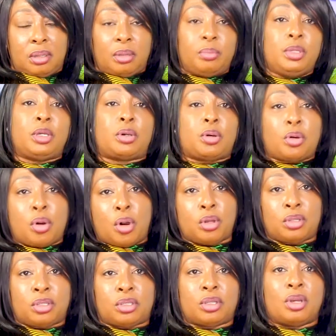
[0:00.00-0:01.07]

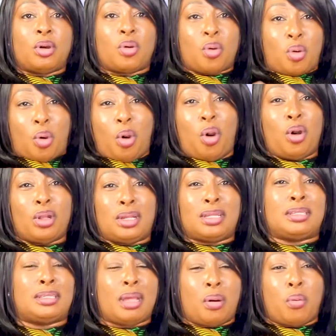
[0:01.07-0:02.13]
Because God
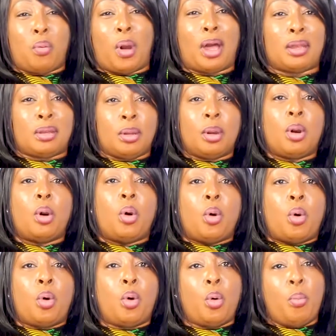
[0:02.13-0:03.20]
is the one
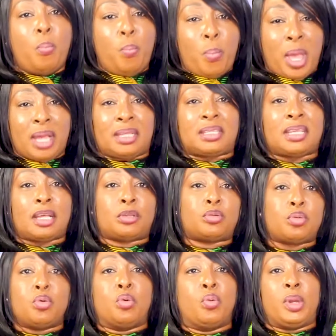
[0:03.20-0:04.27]
who makes us
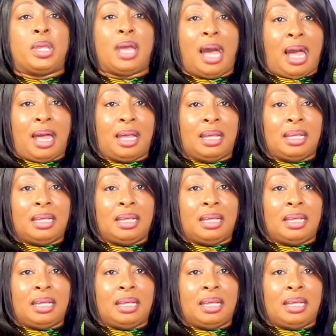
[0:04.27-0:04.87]
who we are.